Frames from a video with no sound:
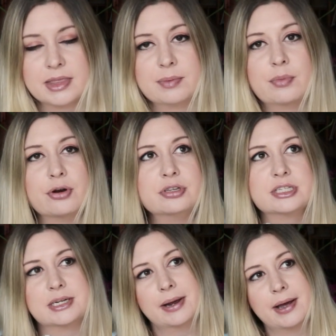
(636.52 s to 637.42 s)
the
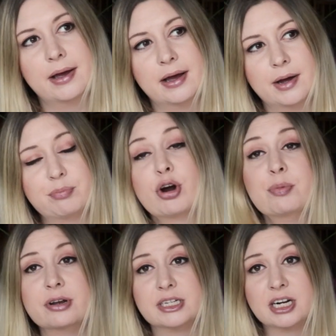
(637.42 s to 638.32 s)
most
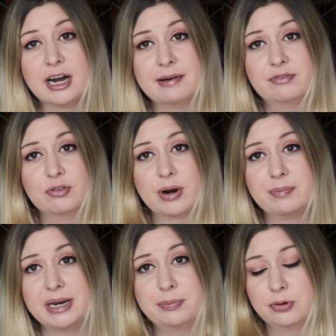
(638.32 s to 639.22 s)
appropriate time for
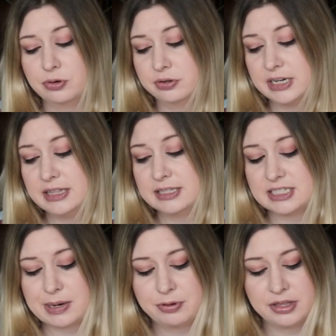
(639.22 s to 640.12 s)
when people need this
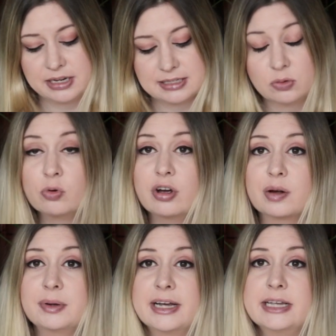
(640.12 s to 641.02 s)
type of thing is a
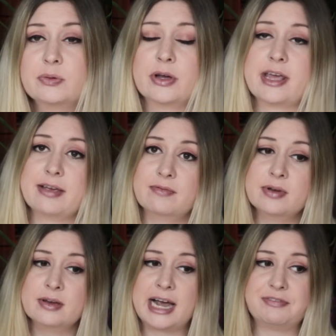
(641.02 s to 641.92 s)
workplace where they
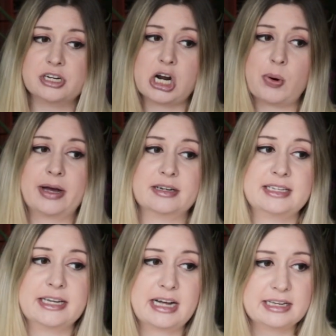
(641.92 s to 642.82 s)
have to go out and
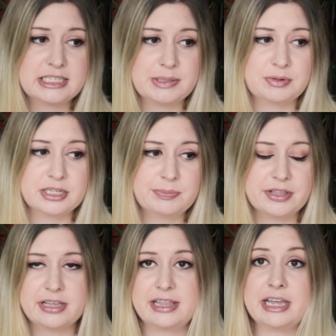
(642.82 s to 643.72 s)
see customers,
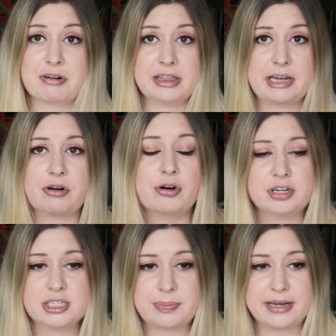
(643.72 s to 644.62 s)
but then they're in their
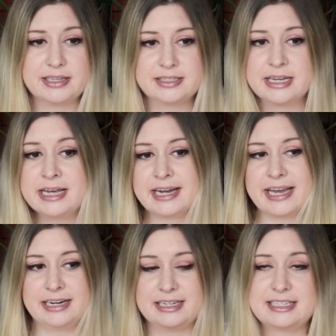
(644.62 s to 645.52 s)
own space
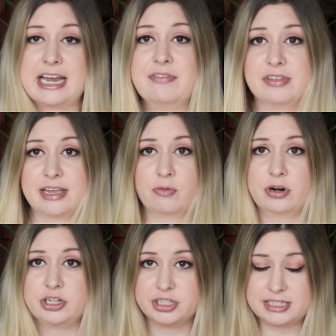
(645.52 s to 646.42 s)
and it's safe and they want
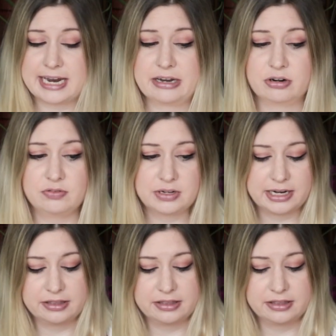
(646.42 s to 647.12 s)
to just take it off like